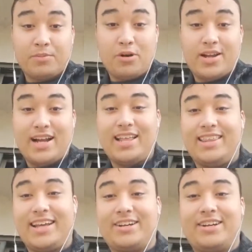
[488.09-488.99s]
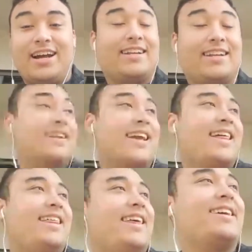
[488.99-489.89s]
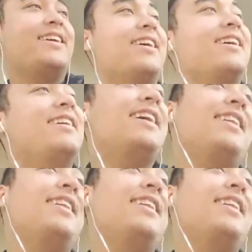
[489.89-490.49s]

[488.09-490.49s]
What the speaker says: Bro, I got thicker. I did get thicker.